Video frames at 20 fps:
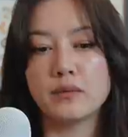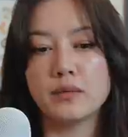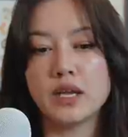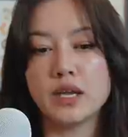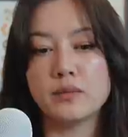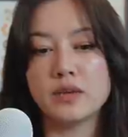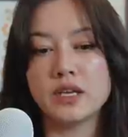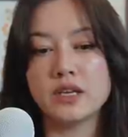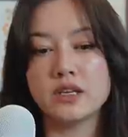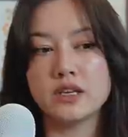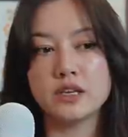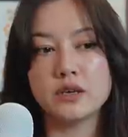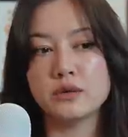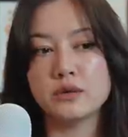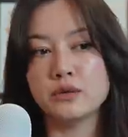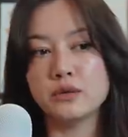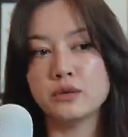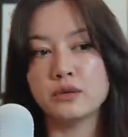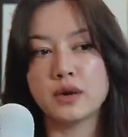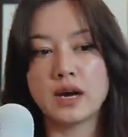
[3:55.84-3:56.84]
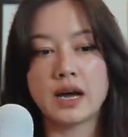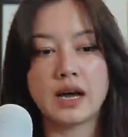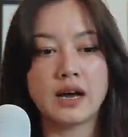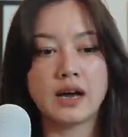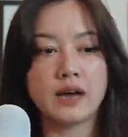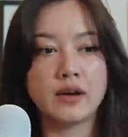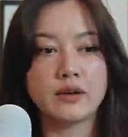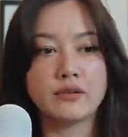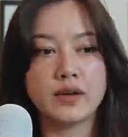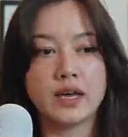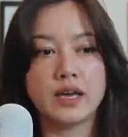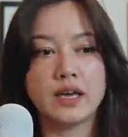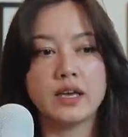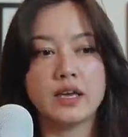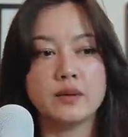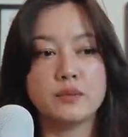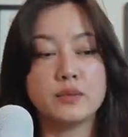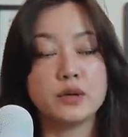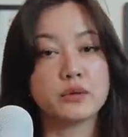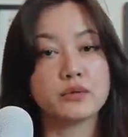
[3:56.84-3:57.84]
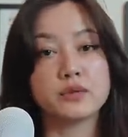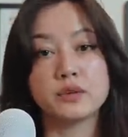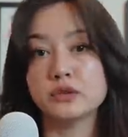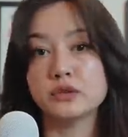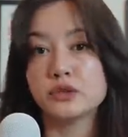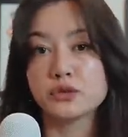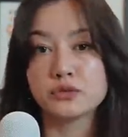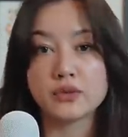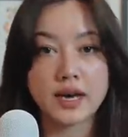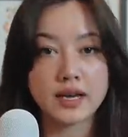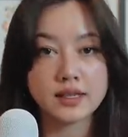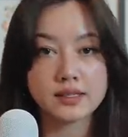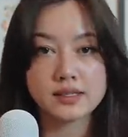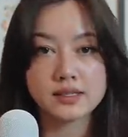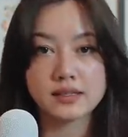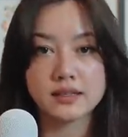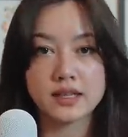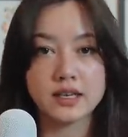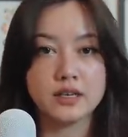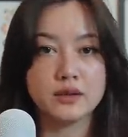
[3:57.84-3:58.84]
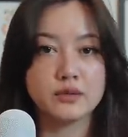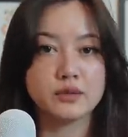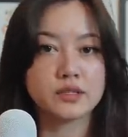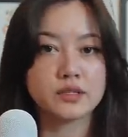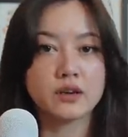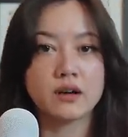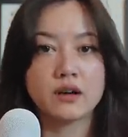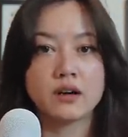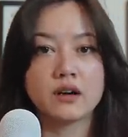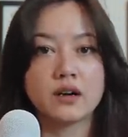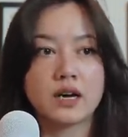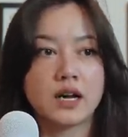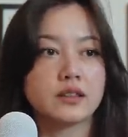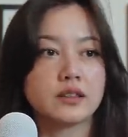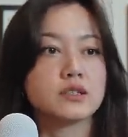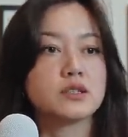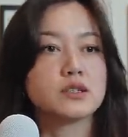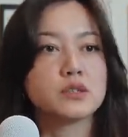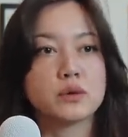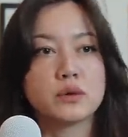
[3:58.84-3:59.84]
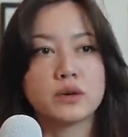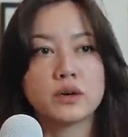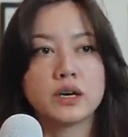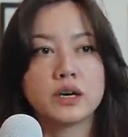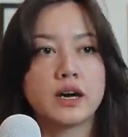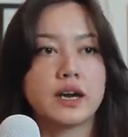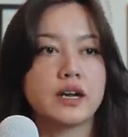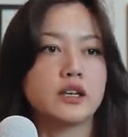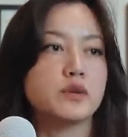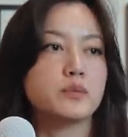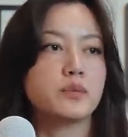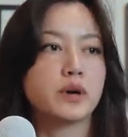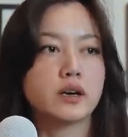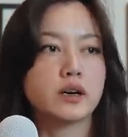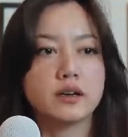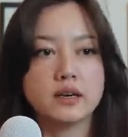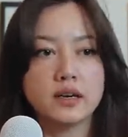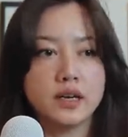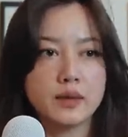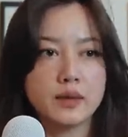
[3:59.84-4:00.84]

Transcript: maybe you have a beautiful dress that you saw at the store and you bought on